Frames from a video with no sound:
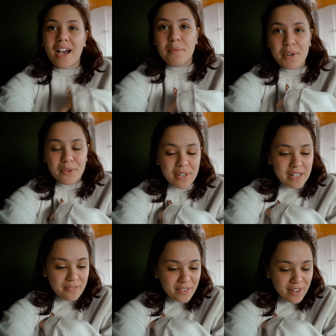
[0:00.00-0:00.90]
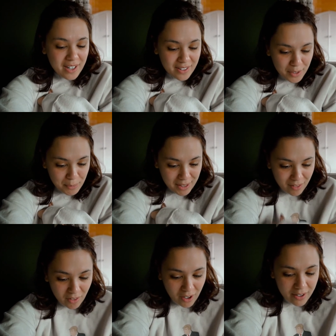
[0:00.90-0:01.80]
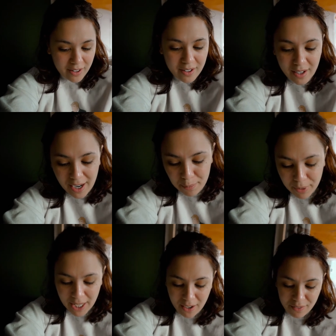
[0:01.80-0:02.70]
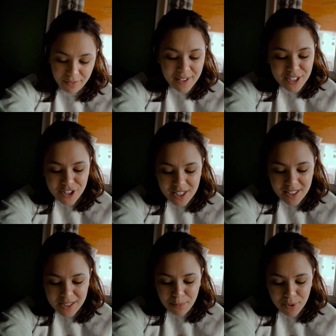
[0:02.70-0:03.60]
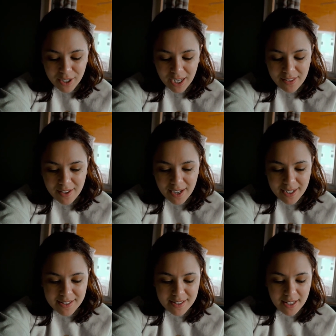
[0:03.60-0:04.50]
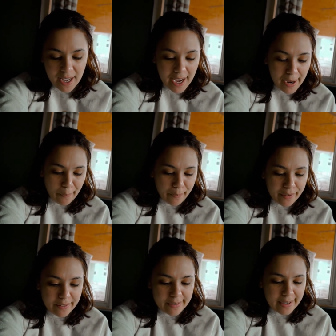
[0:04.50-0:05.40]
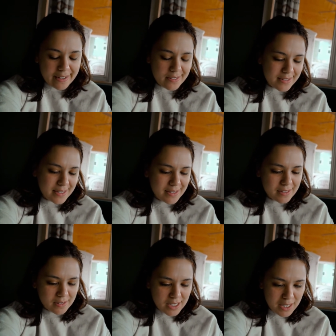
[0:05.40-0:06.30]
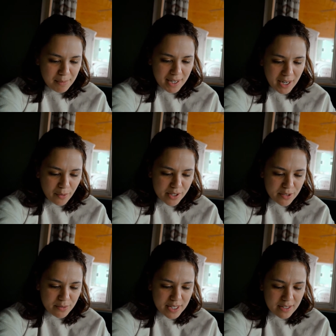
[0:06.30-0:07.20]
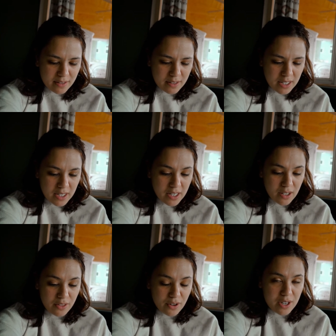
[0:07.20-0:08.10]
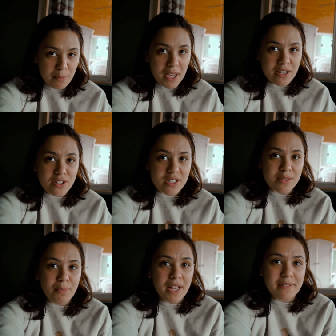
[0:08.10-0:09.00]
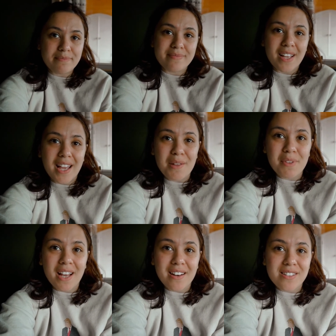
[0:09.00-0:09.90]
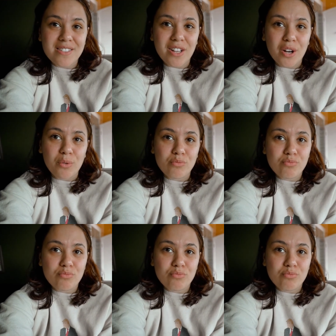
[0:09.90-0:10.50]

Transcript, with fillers: I'm gonna read for a little bit longer. I plan on finishing this book in the next hour. I don't think it'll take me an hour to read 30 pages, but I am kind of slow.